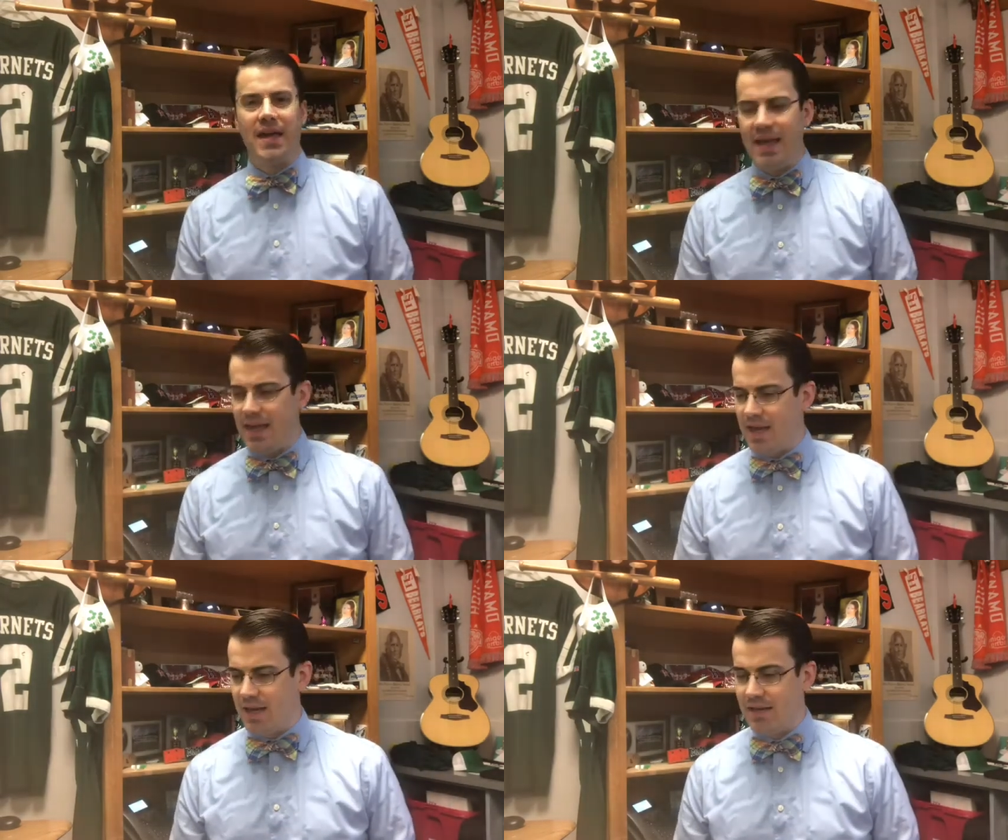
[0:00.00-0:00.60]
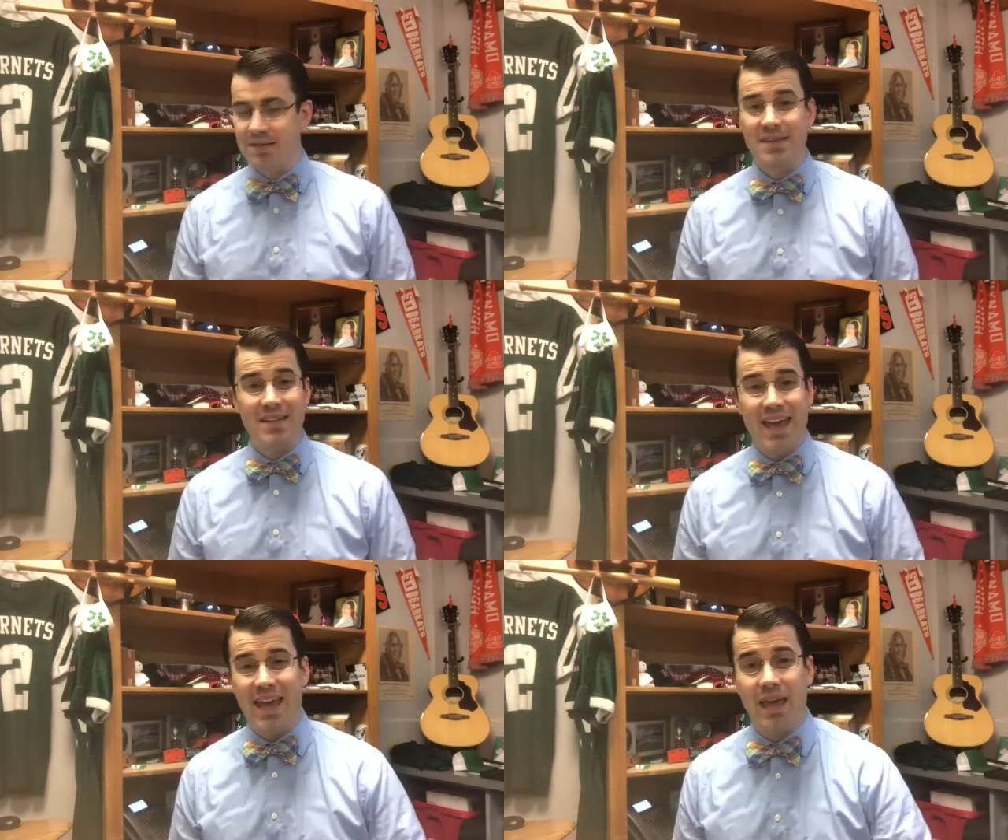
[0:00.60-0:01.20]
And
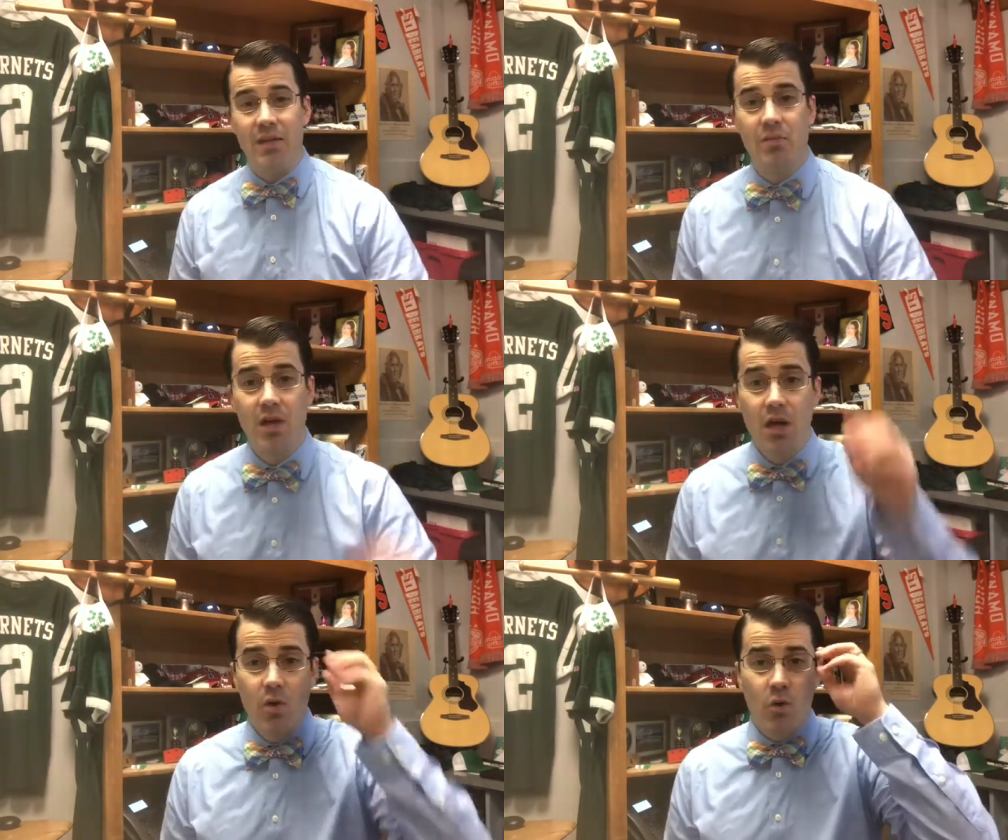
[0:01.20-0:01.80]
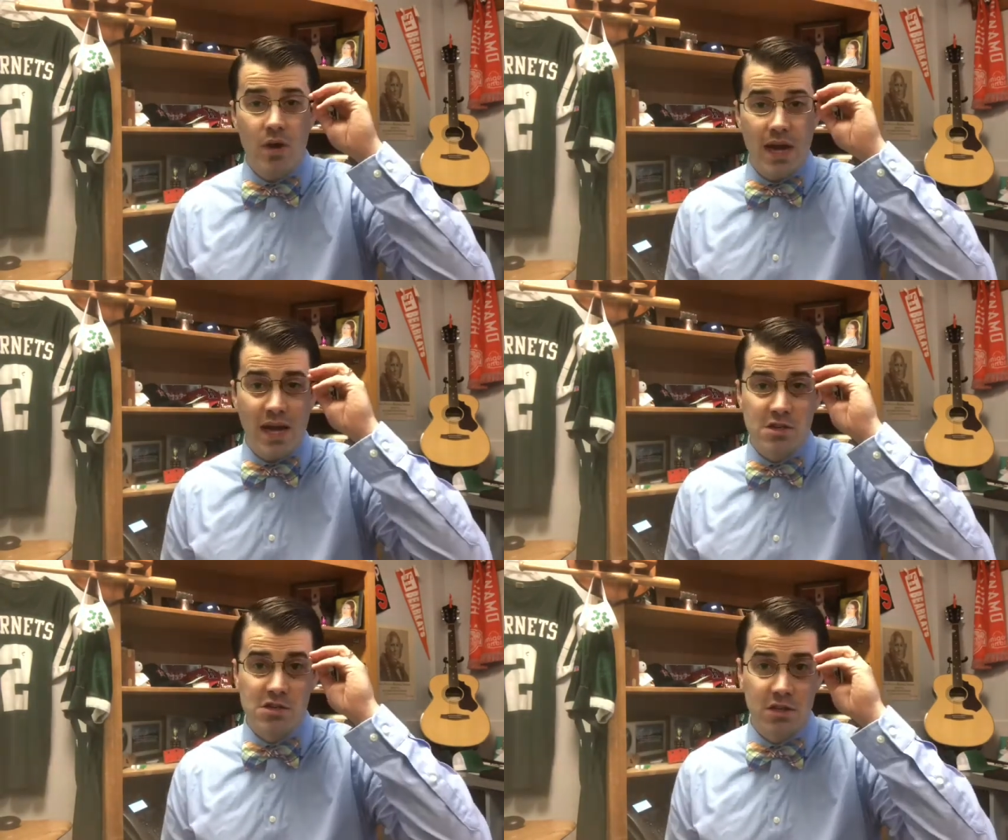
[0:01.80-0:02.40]
today we're
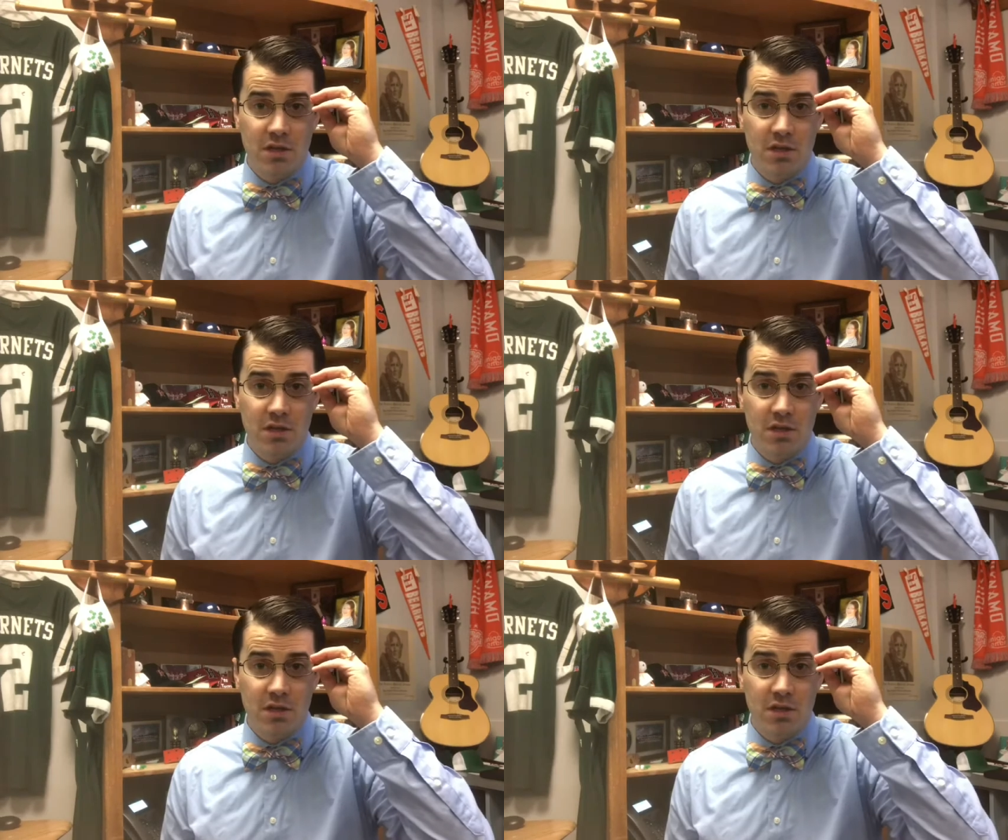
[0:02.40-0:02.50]
actually